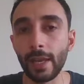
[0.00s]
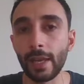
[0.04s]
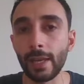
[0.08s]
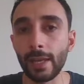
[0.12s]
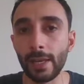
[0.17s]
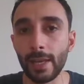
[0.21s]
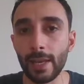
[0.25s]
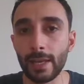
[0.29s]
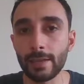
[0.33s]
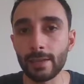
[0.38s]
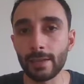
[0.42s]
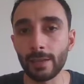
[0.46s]

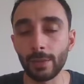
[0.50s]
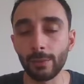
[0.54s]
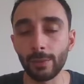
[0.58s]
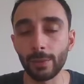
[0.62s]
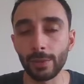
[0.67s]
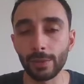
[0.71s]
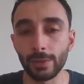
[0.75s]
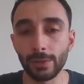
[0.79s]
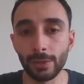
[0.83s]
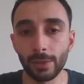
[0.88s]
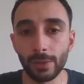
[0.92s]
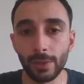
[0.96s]
And less
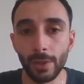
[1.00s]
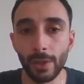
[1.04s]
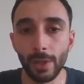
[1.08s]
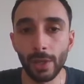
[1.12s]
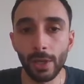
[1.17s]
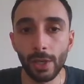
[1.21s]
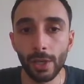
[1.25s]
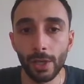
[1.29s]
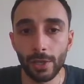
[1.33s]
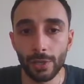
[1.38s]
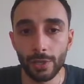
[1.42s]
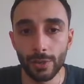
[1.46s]
leverage.
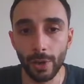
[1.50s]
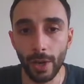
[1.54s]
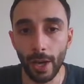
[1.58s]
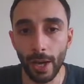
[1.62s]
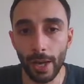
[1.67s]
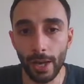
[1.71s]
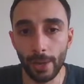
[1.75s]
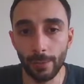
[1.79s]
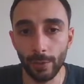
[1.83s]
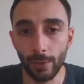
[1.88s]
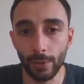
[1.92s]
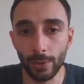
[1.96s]
So I
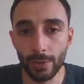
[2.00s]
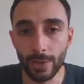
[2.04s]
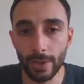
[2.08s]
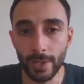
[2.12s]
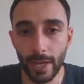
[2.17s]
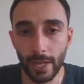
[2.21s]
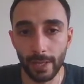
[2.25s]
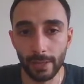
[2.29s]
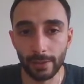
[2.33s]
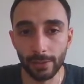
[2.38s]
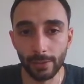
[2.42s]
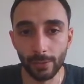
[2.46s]
am on
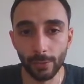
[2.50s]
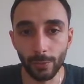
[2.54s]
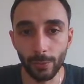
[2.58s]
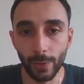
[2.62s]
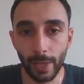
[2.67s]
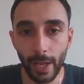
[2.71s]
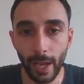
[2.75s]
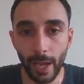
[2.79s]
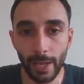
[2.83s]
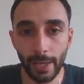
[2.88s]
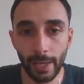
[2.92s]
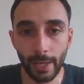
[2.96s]
sand.
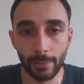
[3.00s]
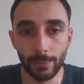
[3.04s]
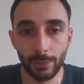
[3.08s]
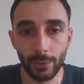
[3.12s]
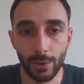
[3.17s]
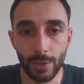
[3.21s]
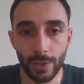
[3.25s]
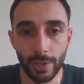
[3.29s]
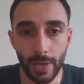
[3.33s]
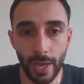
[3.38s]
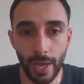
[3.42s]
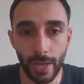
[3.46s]
When I come to
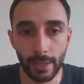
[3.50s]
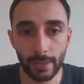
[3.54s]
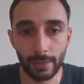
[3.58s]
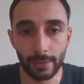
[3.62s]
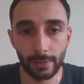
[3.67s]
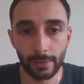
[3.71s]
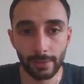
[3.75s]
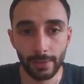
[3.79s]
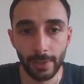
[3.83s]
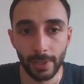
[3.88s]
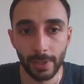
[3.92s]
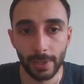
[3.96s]

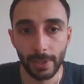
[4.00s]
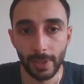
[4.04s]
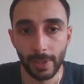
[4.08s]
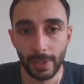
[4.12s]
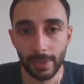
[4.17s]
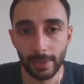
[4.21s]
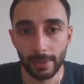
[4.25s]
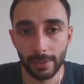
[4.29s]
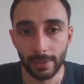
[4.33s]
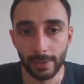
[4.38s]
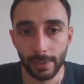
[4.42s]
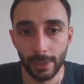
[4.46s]
sand,
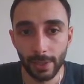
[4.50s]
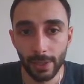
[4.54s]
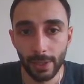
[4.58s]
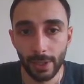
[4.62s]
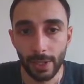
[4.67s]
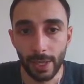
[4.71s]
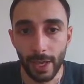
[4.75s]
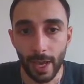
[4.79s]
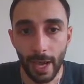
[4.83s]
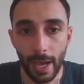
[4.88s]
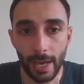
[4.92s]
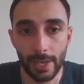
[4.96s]

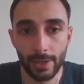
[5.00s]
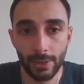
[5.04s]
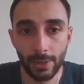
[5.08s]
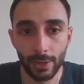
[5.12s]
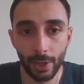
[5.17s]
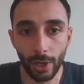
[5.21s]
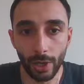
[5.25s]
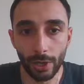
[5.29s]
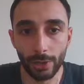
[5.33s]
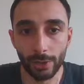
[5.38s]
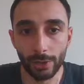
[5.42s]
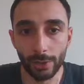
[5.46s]
I saw
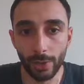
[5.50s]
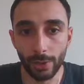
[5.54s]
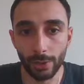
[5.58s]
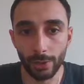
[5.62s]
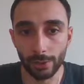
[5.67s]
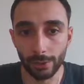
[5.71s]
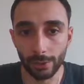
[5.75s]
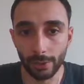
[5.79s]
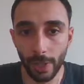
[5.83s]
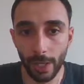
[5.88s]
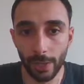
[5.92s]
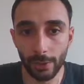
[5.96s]
a
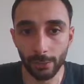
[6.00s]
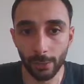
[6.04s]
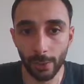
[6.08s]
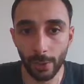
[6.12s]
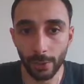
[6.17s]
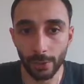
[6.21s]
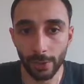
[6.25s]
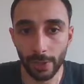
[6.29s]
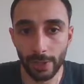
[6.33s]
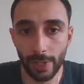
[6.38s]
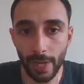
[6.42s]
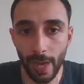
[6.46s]
cross, right? We
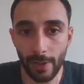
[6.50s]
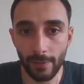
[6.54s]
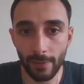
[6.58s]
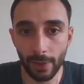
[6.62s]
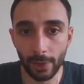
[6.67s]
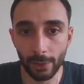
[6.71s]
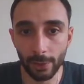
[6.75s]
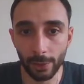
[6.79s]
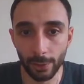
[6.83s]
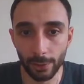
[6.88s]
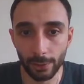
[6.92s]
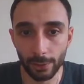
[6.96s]
already have a
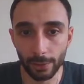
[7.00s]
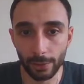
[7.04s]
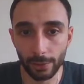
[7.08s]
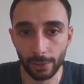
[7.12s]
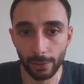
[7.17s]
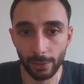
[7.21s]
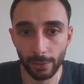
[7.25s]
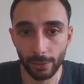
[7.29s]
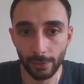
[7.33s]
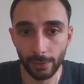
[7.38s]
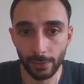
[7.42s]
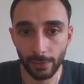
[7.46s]
cross.
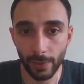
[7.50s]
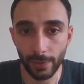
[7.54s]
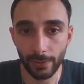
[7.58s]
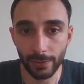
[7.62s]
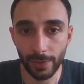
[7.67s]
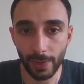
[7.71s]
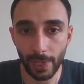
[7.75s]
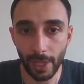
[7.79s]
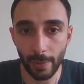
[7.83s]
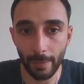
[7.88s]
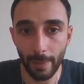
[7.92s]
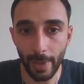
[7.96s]

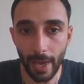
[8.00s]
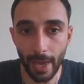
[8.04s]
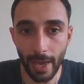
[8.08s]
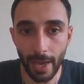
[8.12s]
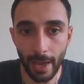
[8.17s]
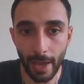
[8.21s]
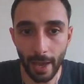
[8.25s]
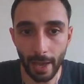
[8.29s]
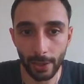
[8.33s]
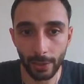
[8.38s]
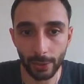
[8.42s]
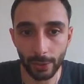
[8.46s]
50
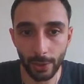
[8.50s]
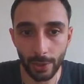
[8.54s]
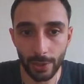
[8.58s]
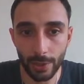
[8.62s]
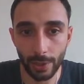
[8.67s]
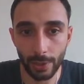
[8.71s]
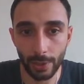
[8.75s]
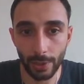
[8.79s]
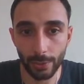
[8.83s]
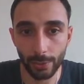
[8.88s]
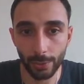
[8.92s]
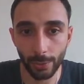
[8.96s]
EMA
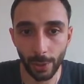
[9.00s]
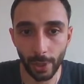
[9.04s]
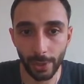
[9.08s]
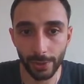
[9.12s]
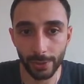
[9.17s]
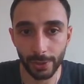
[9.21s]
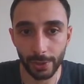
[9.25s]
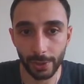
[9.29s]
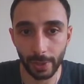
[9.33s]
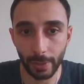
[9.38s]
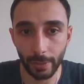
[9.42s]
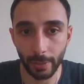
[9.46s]
crossing the
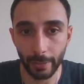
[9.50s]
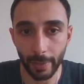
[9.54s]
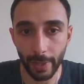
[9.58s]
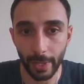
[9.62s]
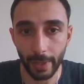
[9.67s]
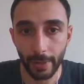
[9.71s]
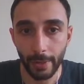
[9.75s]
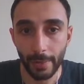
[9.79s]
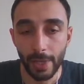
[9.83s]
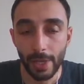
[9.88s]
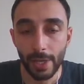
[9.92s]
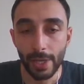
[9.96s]
200 EMA.
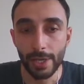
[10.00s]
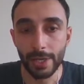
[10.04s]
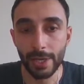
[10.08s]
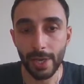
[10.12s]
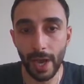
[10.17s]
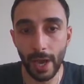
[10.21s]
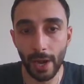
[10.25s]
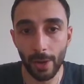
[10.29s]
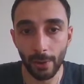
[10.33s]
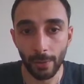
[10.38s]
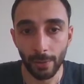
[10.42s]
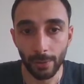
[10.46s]

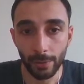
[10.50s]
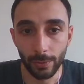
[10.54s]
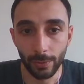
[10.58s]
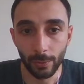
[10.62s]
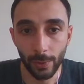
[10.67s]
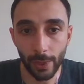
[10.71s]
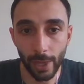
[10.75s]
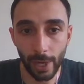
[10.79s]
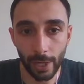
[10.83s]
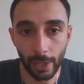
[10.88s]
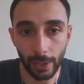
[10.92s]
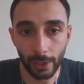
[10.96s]
Now
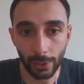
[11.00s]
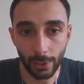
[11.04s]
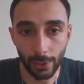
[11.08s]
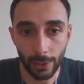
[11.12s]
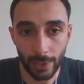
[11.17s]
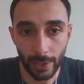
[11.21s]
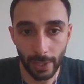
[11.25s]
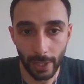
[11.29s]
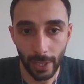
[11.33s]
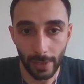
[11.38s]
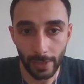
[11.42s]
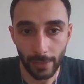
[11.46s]
we are
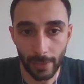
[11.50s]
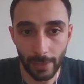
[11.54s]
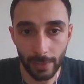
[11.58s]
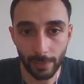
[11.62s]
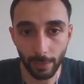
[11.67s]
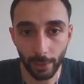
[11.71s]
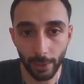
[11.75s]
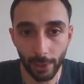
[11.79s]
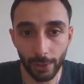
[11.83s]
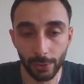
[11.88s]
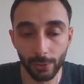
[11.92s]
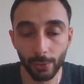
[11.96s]
crossing at this
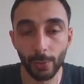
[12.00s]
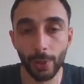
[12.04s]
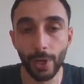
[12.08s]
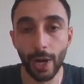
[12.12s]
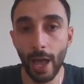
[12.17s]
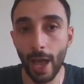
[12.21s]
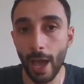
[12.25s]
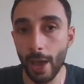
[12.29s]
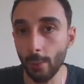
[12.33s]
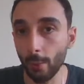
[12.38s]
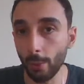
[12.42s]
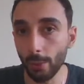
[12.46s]
point. What
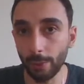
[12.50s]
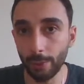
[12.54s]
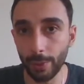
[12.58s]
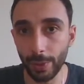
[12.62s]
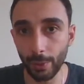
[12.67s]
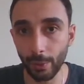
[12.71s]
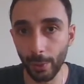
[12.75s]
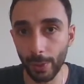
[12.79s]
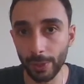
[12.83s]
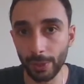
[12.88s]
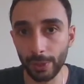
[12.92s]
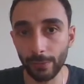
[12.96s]
I will be
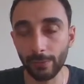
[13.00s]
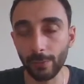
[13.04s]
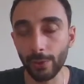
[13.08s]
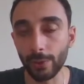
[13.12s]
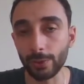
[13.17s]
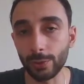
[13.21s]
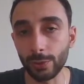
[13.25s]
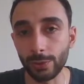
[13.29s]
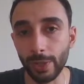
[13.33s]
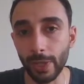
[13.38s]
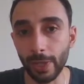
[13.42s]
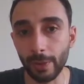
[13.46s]
waiting for
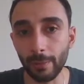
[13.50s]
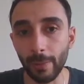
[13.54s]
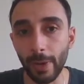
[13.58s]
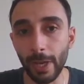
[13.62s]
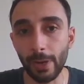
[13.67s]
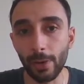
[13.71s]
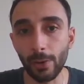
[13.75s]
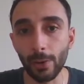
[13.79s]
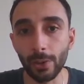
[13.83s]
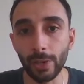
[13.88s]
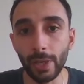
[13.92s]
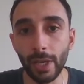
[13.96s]
to take my
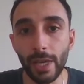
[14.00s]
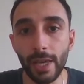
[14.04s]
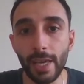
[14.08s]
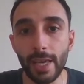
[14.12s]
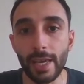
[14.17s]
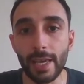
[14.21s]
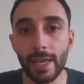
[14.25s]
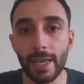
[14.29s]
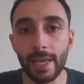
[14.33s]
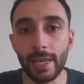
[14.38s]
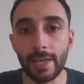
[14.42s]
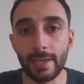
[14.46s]
long
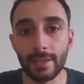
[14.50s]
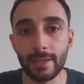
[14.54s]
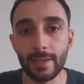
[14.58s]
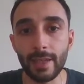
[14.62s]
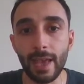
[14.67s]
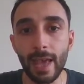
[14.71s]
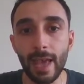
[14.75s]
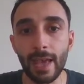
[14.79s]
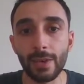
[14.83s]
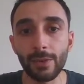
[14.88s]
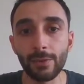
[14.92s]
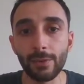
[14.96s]
is
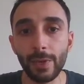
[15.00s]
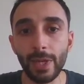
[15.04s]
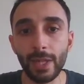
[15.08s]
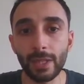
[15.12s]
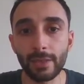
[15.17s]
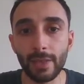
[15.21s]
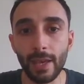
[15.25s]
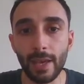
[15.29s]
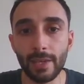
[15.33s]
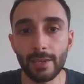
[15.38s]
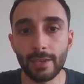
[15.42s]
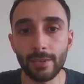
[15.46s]
a
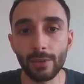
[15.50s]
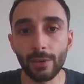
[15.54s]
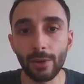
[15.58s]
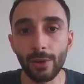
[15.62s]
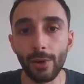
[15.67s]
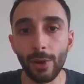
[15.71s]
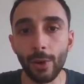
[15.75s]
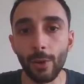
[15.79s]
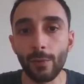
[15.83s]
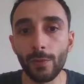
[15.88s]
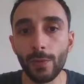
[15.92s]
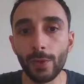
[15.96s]
retest
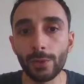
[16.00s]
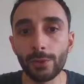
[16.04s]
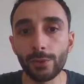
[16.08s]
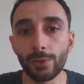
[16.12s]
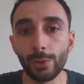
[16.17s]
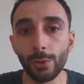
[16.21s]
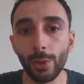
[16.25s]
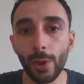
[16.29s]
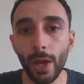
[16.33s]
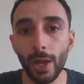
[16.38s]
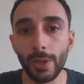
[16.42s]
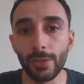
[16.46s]
of the
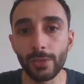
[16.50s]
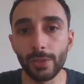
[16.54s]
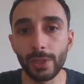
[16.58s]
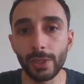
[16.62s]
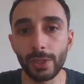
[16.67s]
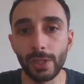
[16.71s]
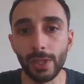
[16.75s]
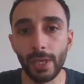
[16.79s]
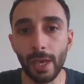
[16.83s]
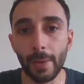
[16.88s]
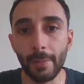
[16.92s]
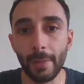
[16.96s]

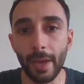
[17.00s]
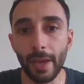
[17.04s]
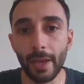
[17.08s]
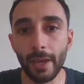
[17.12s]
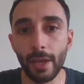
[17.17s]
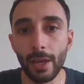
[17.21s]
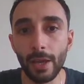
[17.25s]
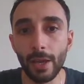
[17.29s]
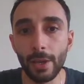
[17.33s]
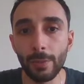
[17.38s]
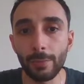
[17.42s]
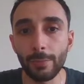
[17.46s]
200
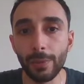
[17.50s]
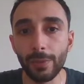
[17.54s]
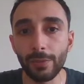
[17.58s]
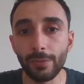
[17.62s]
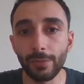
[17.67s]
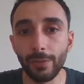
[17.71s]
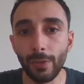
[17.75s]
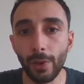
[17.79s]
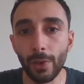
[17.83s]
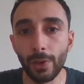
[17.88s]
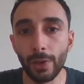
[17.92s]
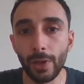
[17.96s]
EMA
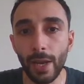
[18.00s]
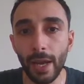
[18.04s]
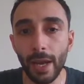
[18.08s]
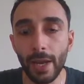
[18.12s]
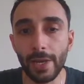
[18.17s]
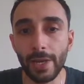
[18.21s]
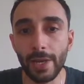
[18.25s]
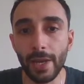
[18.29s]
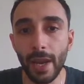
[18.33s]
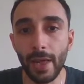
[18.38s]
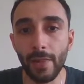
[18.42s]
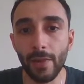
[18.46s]
before
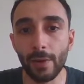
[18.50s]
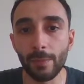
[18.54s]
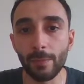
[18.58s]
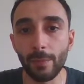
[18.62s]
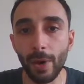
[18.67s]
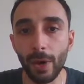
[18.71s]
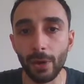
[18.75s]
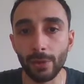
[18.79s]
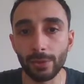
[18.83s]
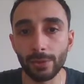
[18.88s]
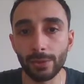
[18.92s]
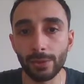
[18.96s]
another
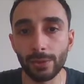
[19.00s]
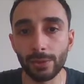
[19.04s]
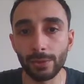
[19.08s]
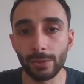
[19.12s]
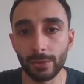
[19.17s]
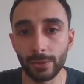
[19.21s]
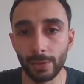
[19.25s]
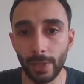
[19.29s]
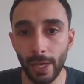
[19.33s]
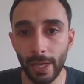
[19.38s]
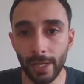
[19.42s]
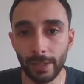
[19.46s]
bounce,
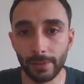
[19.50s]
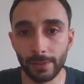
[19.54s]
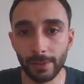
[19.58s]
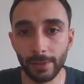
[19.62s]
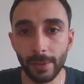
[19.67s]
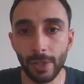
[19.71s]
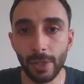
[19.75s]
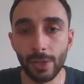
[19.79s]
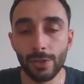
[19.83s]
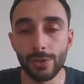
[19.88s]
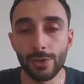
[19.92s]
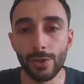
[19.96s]
right?
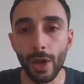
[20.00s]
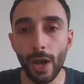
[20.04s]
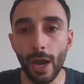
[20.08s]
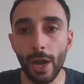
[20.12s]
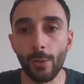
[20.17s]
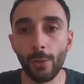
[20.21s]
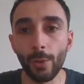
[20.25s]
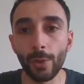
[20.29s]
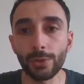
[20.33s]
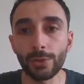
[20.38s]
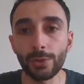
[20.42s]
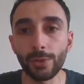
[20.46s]
So I
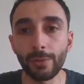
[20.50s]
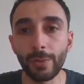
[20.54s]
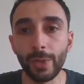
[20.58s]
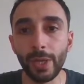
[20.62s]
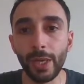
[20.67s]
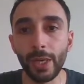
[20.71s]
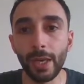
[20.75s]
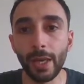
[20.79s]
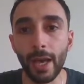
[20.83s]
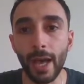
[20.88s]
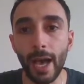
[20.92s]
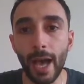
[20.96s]
want to
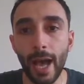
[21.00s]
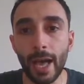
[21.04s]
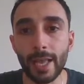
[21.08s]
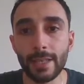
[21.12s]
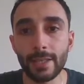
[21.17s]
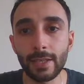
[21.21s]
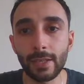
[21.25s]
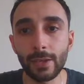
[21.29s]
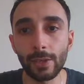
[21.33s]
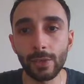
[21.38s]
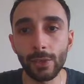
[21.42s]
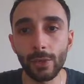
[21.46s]
be
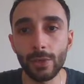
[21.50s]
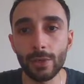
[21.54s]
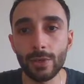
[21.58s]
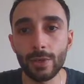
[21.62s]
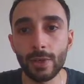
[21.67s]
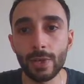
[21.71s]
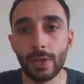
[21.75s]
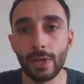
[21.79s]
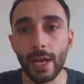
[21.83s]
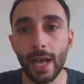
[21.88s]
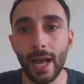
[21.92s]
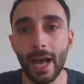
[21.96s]
as close
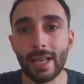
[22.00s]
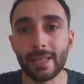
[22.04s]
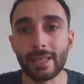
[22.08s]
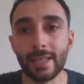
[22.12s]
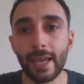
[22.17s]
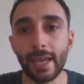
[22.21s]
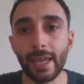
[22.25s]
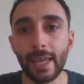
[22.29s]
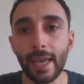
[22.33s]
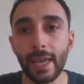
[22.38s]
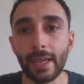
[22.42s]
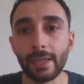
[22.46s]
as
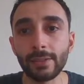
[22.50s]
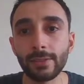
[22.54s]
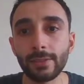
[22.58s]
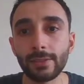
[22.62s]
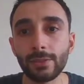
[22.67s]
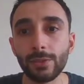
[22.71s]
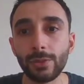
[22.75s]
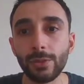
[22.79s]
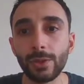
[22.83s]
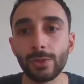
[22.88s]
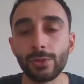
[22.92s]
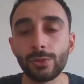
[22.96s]
I can
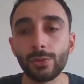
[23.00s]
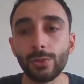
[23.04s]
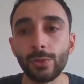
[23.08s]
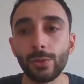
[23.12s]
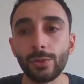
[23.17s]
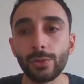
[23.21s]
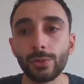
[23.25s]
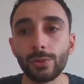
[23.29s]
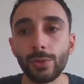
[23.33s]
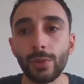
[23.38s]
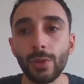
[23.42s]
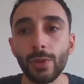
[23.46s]
to
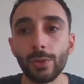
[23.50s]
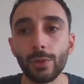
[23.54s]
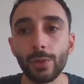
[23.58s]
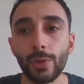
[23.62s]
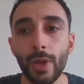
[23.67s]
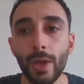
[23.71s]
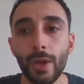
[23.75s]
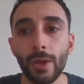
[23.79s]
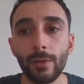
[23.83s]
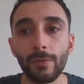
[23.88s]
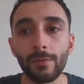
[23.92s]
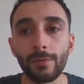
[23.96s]

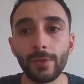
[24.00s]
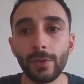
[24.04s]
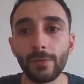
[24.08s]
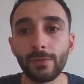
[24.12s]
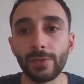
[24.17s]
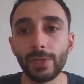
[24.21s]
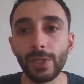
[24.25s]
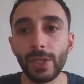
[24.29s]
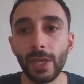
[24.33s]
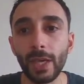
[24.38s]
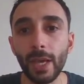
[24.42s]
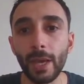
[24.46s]
the
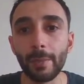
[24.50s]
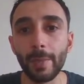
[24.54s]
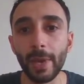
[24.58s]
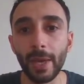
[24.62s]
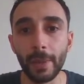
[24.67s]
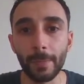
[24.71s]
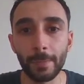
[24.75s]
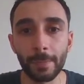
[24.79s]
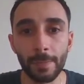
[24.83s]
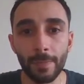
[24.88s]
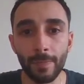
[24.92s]
50 EMA.